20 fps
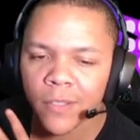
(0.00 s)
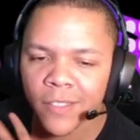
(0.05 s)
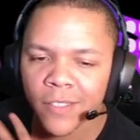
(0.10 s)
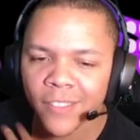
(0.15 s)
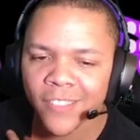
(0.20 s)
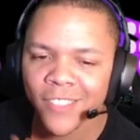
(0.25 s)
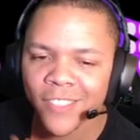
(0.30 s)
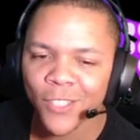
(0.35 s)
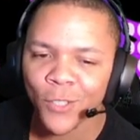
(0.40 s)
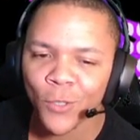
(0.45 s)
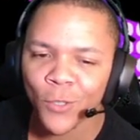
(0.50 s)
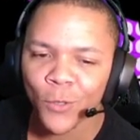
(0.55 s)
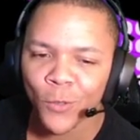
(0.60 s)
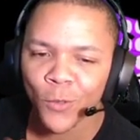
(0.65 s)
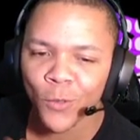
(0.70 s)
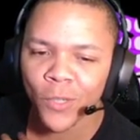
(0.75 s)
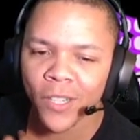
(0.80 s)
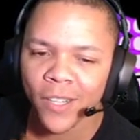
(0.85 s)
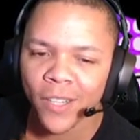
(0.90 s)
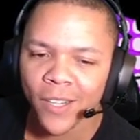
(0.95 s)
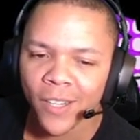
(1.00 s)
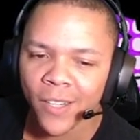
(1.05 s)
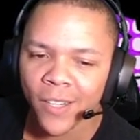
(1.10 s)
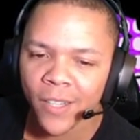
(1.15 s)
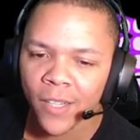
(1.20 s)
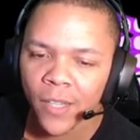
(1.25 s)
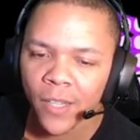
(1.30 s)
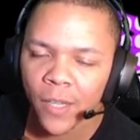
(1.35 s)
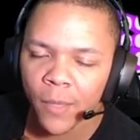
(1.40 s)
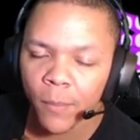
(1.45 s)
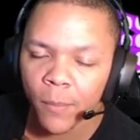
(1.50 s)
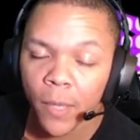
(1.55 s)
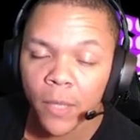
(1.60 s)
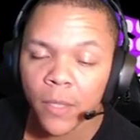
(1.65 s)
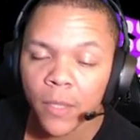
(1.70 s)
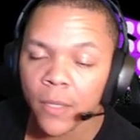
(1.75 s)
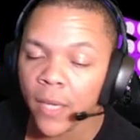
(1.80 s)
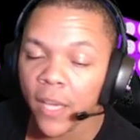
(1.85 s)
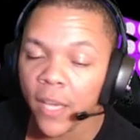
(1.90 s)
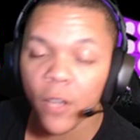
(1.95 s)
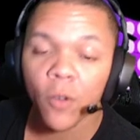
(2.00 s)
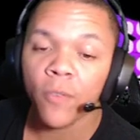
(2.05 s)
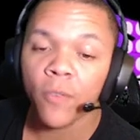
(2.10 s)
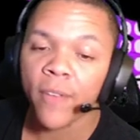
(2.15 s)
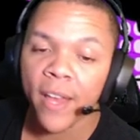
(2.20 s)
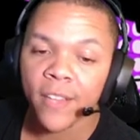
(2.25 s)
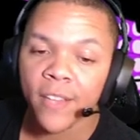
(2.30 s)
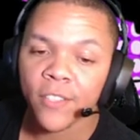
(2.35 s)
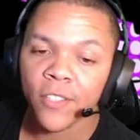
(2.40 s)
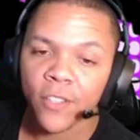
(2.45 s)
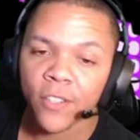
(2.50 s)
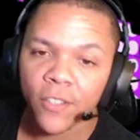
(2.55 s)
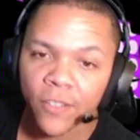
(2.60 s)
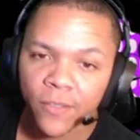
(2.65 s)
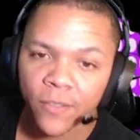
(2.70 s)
to uh, make the day go faster.